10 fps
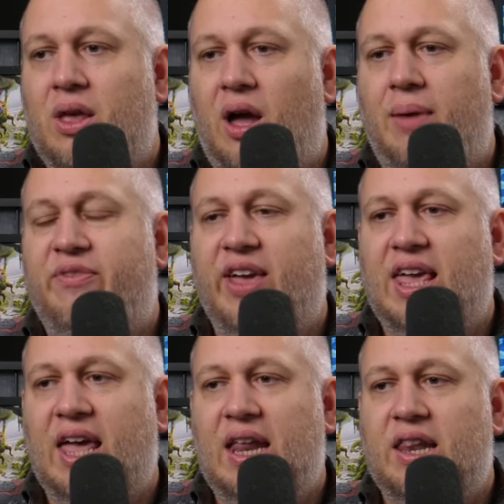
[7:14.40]
I'm
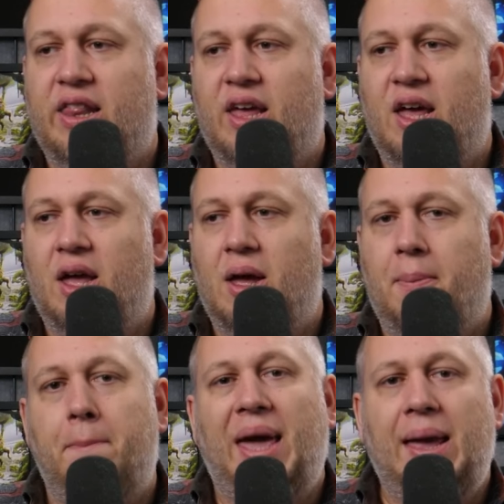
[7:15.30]
thinking that
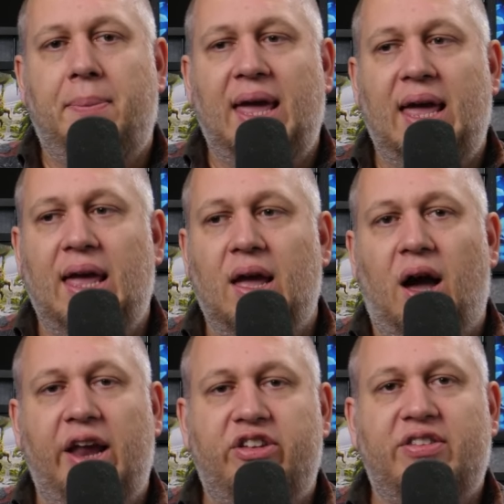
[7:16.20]
maybe
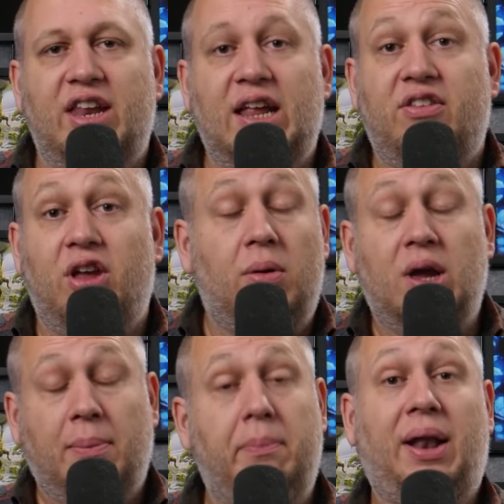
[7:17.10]
I just need to
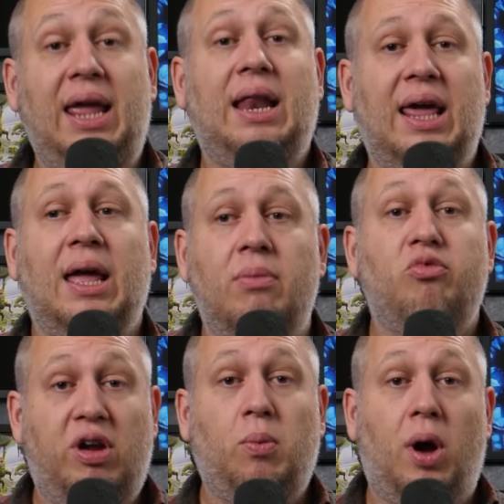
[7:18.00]
completely
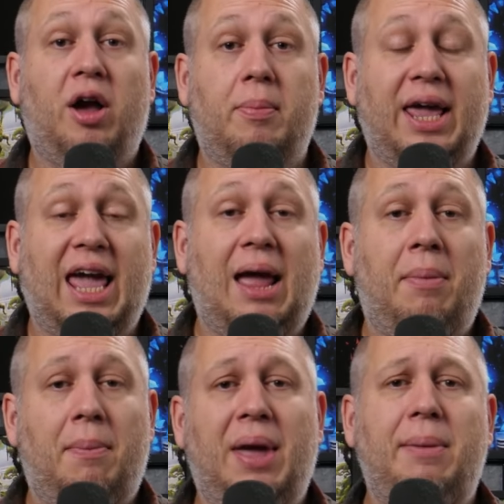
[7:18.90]
rework my game.
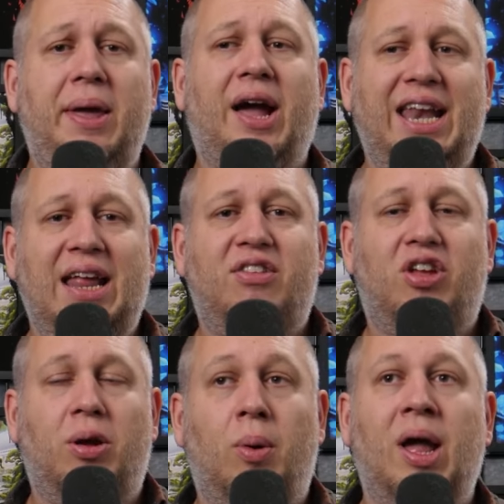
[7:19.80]
Maybe I need
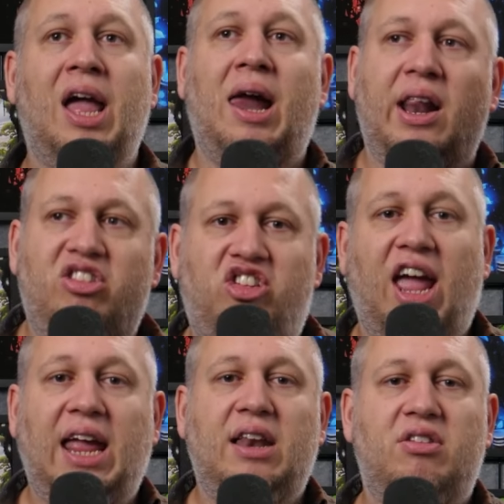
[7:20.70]
to
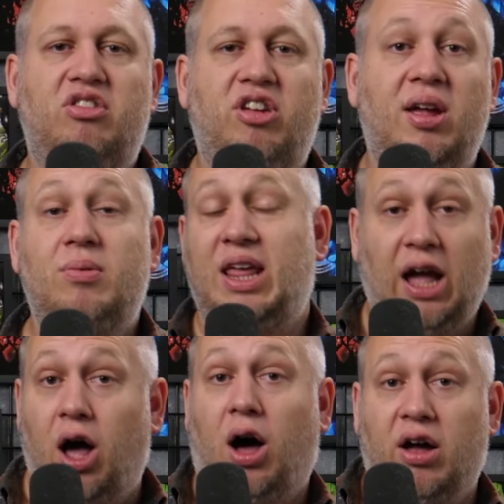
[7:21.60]
change the
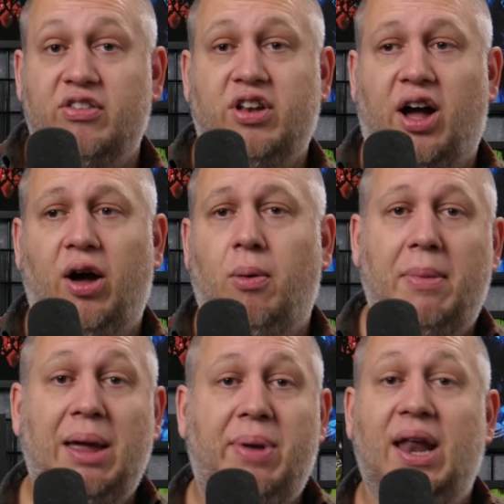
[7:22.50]
art style.
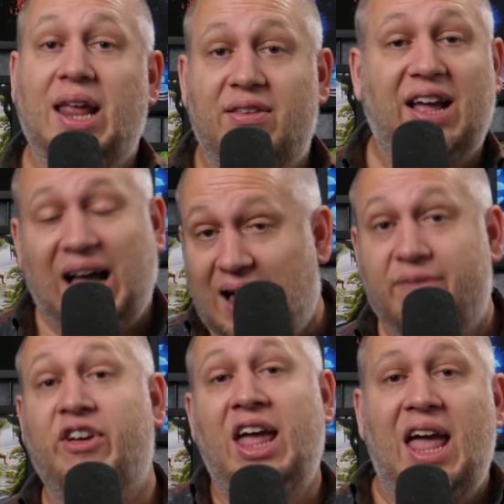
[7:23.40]
Maybe it needs to
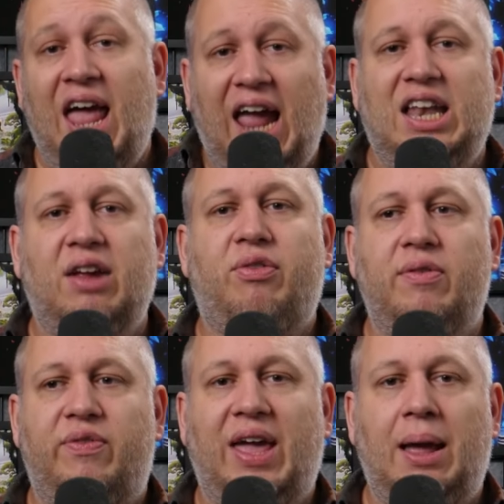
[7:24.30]
have a different
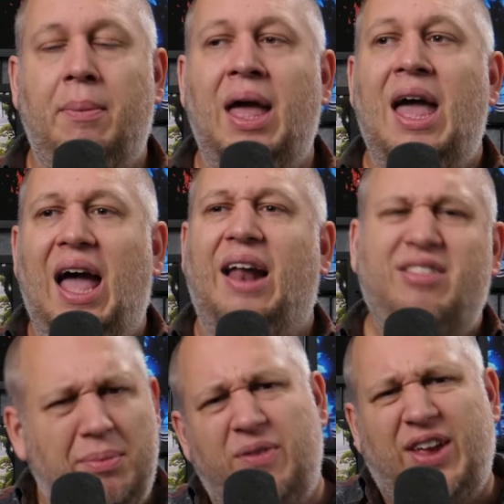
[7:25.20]
theme and
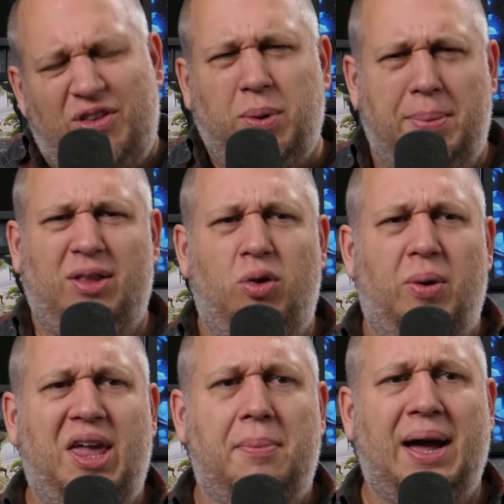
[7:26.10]
some of the things we've been
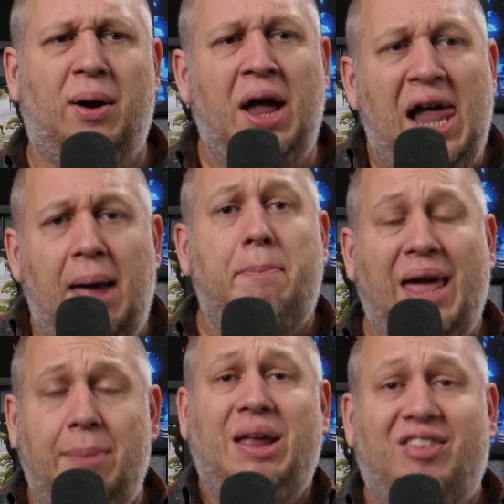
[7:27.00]
talking about, and
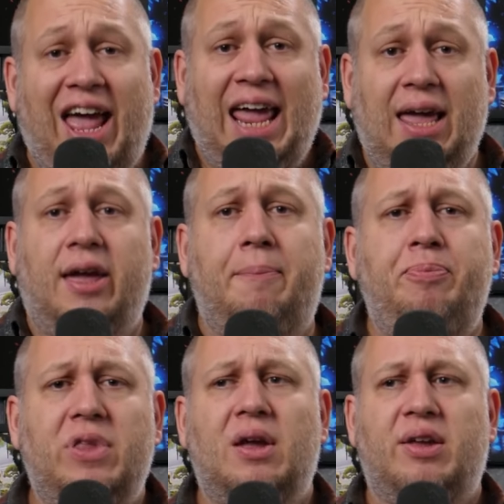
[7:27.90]
maybe take
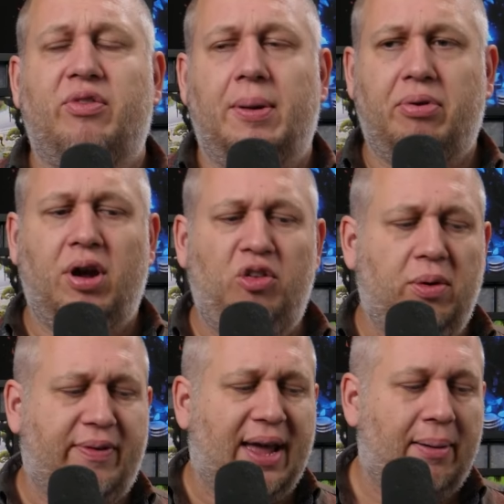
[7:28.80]
a different approach
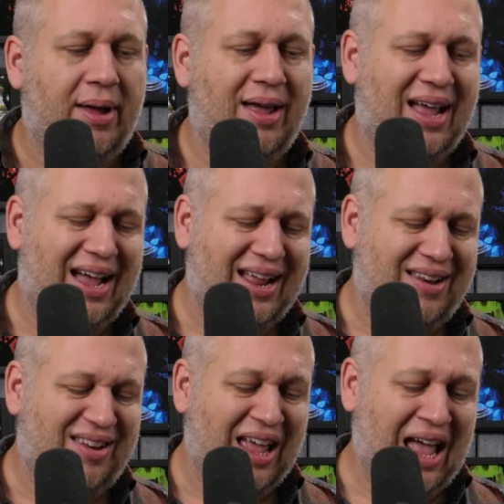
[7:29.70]
with it.
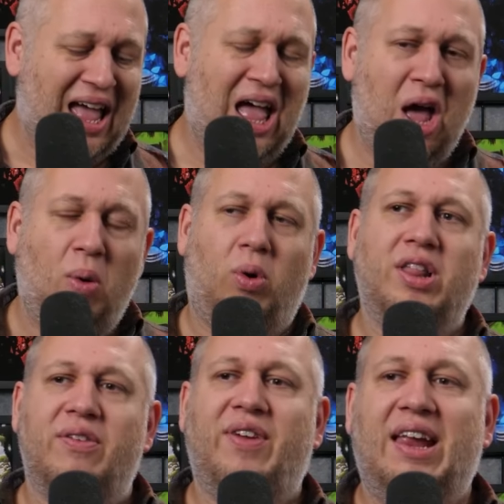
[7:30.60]
And one of
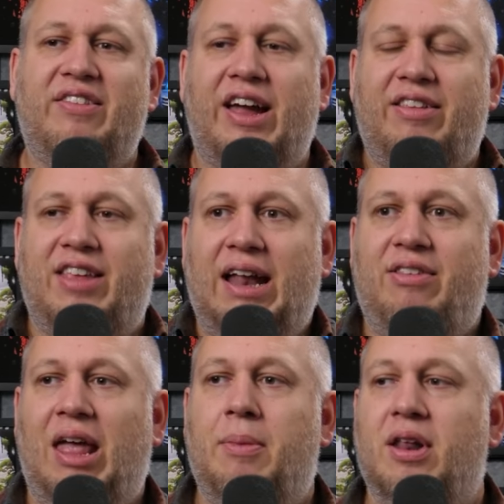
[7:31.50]
the things I said to
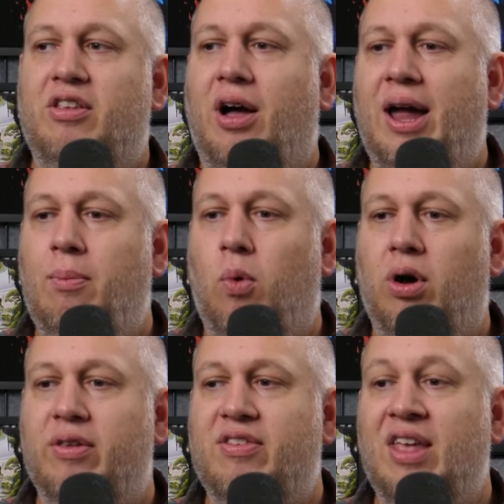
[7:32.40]
him at the time
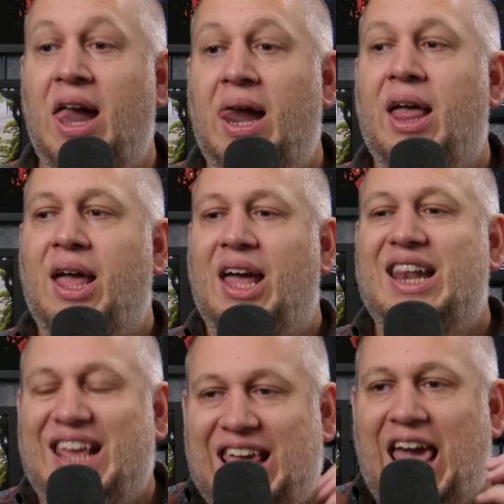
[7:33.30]
was
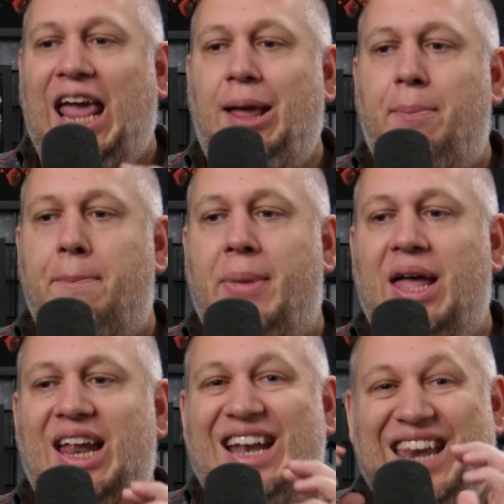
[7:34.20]
the game
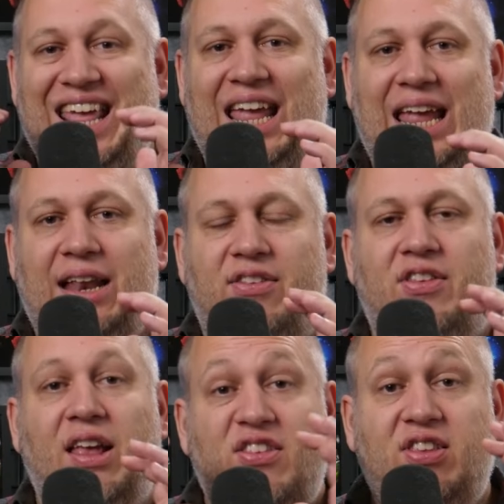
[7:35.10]

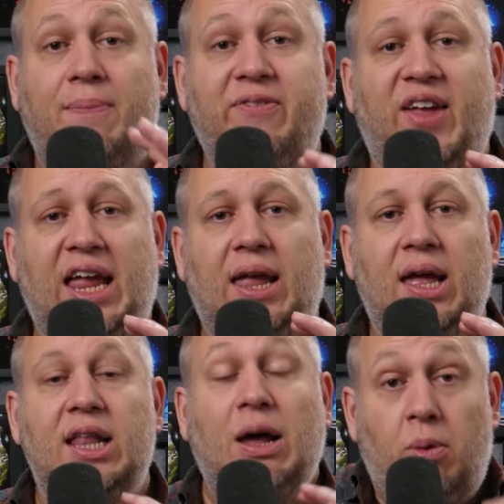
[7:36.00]
needs something
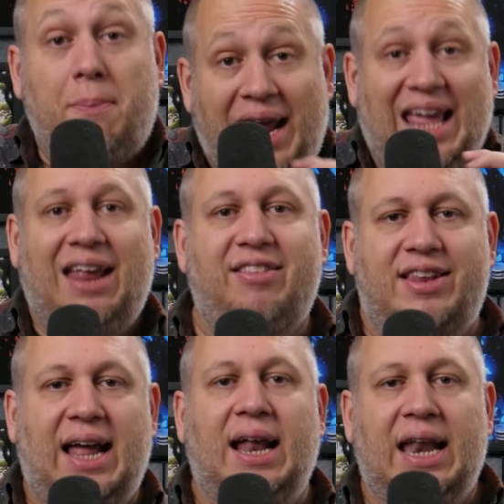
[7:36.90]
that will make it
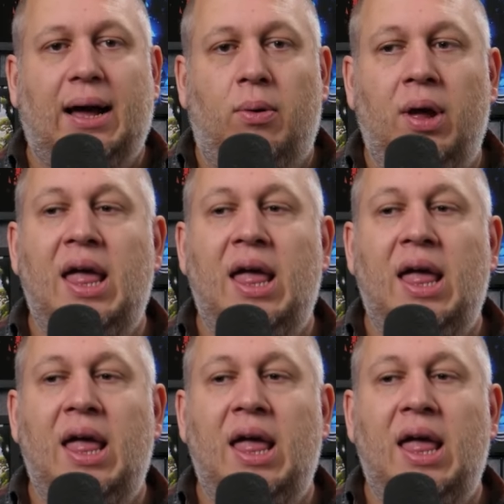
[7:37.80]
stand out.